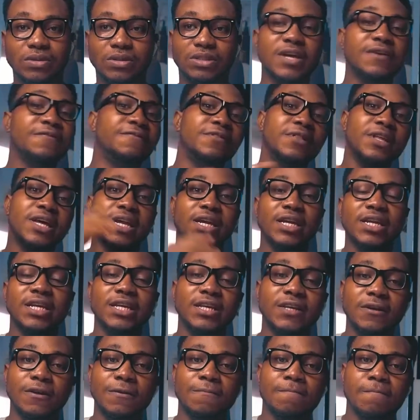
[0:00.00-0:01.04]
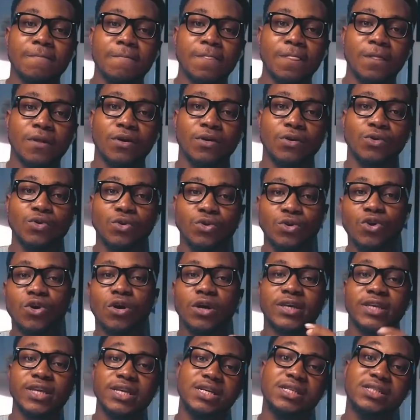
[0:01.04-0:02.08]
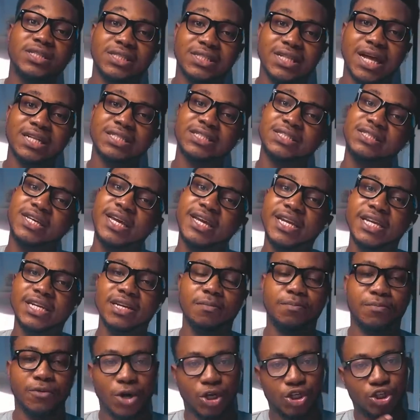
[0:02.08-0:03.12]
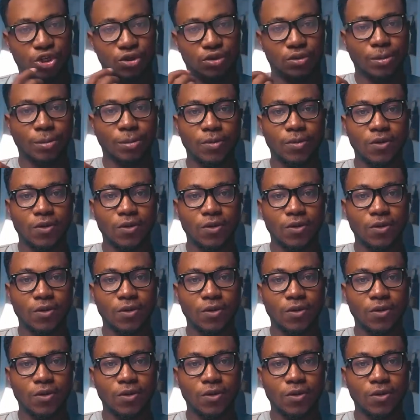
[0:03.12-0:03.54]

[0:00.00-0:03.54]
definitely your gig starts gaining impression.